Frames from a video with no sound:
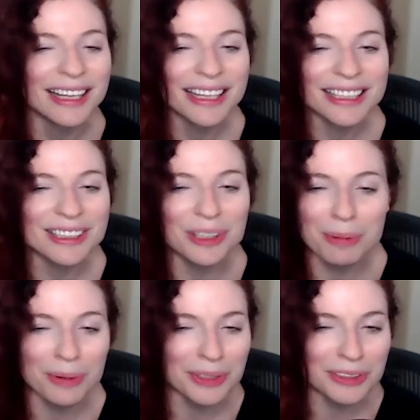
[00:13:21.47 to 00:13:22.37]
your
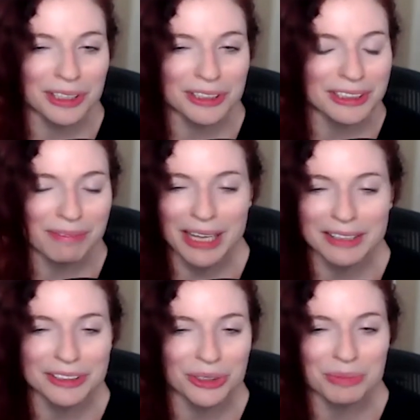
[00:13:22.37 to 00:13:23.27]
opponent's going to, some kind
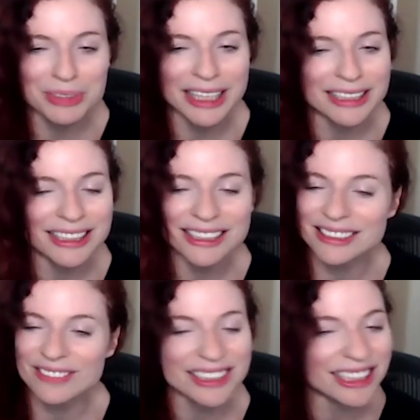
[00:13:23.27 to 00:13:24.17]
of circumstances,
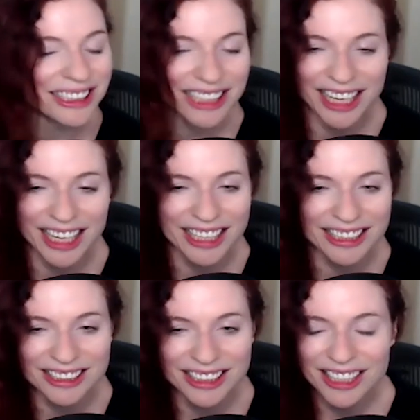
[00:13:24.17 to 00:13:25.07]
something's going to
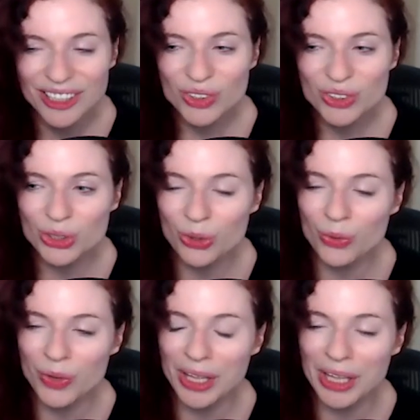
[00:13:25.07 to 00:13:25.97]
change.
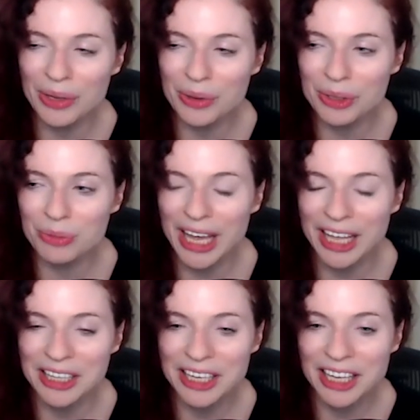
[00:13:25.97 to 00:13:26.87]
So in
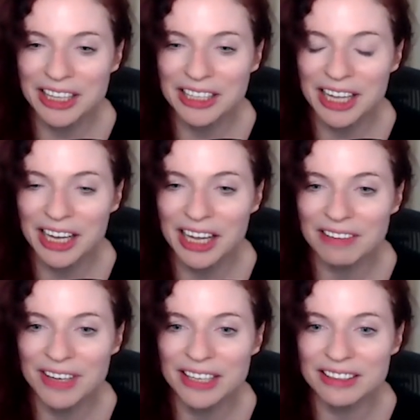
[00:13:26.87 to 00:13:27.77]
reality, I think that kind
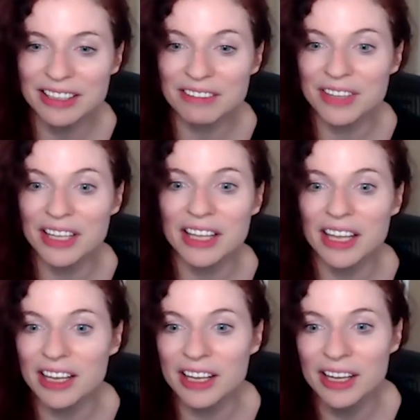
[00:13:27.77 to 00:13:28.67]
of idea of
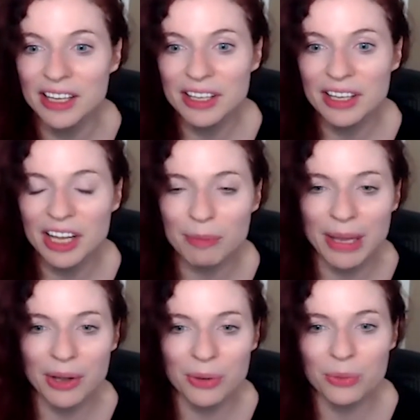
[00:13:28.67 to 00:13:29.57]
thinking
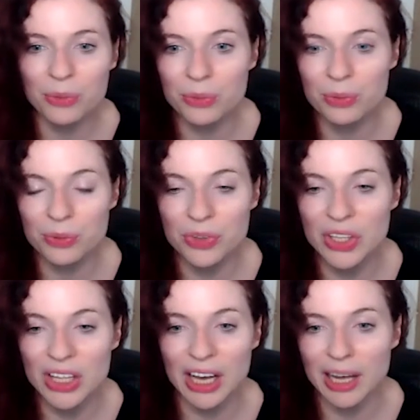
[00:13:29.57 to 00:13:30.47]
about
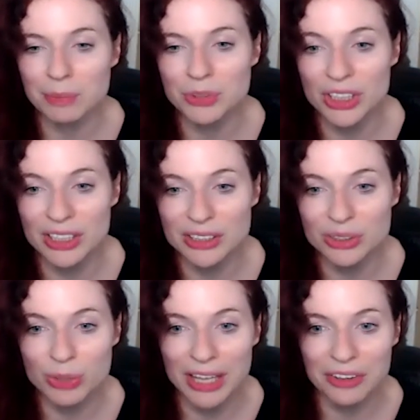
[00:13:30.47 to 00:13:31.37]
the
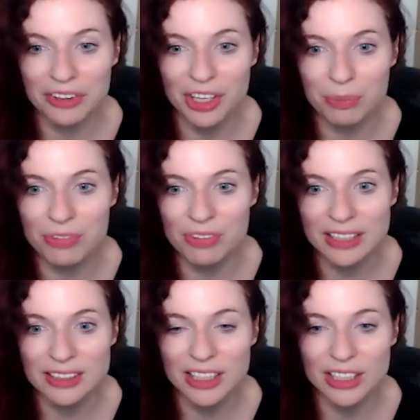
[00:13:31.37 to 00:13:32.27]
options rather than
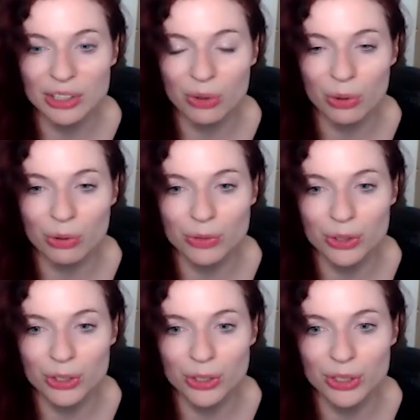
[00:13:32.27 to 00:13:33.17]
obsessing
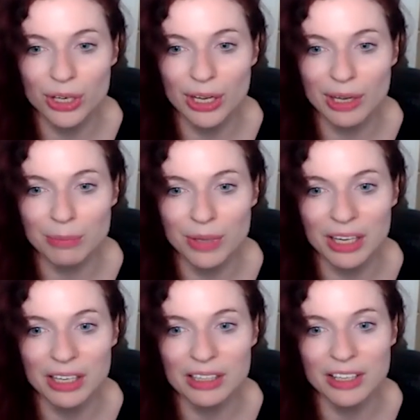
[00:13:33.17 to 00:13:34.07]
over
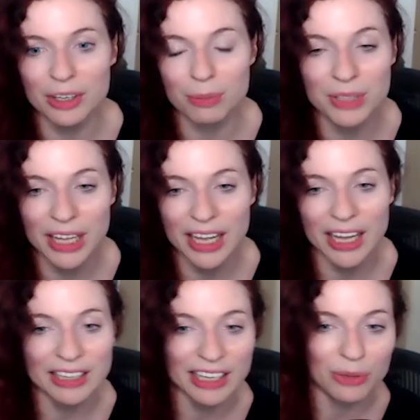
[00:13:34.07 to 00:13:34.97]
a clear
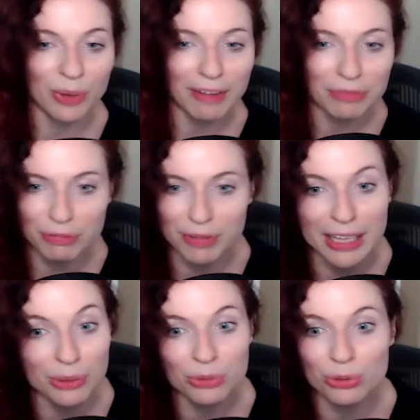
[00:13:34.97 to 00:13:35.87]
plan that you have to
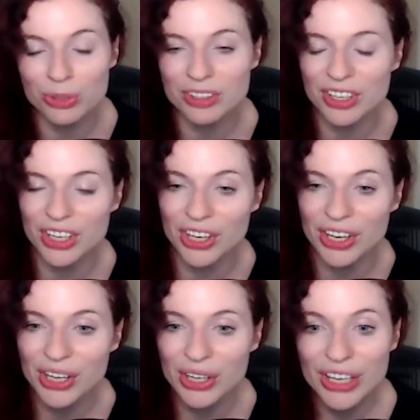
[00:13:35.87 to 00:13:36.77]
follow to a T
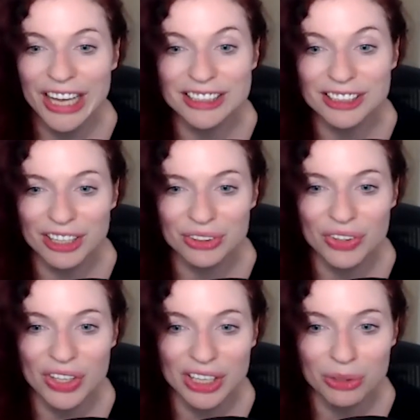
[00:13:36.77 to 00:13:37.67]
is another
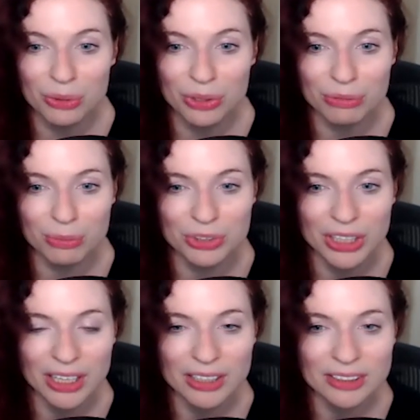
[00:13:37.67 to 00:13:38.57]
thing that you learn from
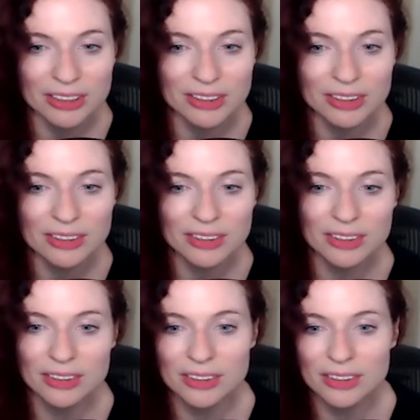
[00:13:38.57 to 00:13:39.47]
chess.
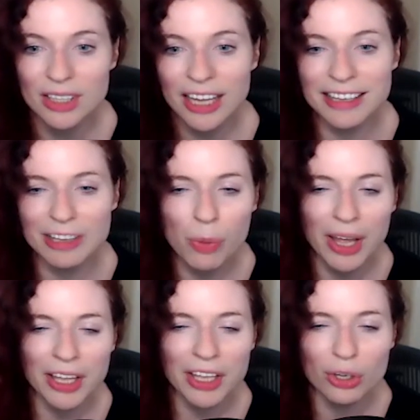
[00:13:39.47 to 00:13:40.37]
And that's
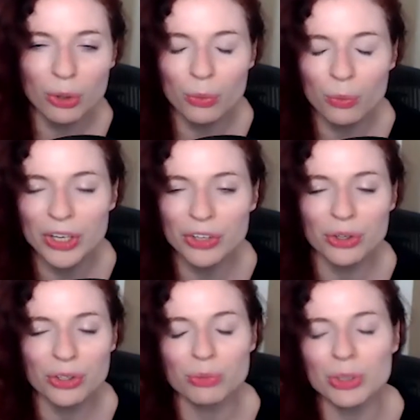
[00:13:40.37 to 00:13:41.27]
why, when
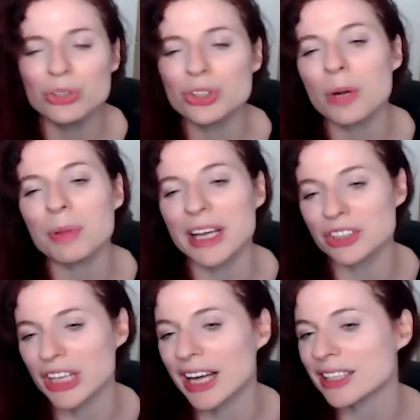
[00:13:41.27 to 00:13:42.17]
you start playing
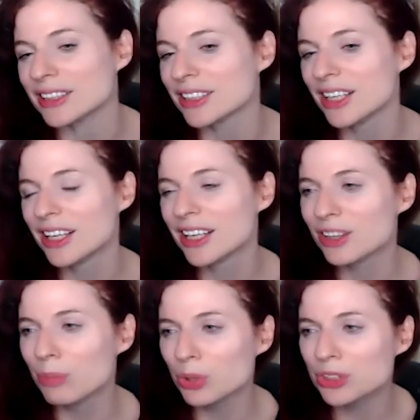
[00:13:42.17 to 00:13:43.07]
chess,
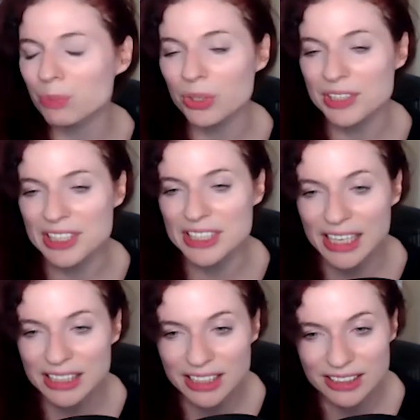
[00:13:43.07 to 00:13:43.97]
the most important
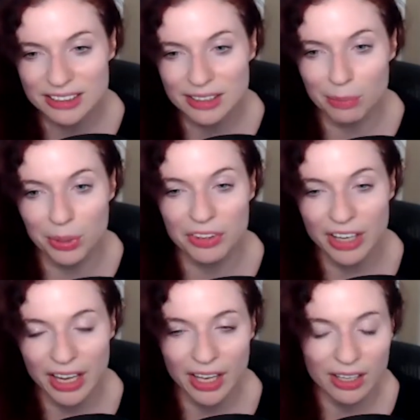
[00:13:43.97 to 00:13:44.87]
tactic is the double attack.